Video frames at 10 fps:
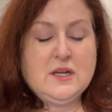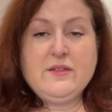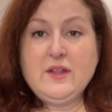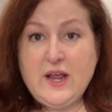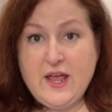
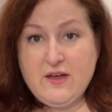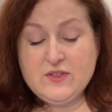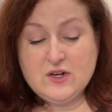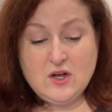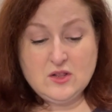Then I have
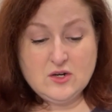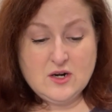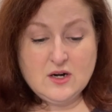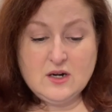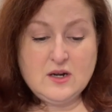the
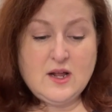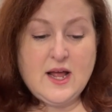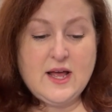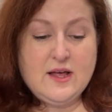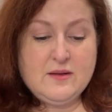color
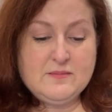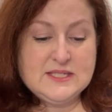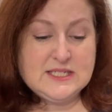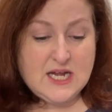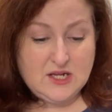
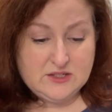style